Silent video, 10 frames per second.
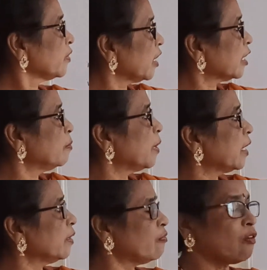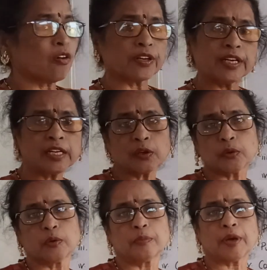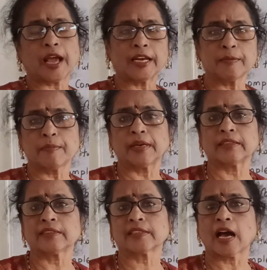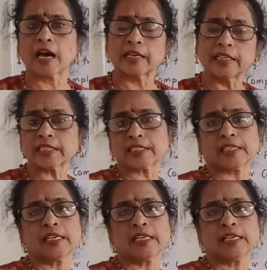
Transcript: That means 14 group elements are less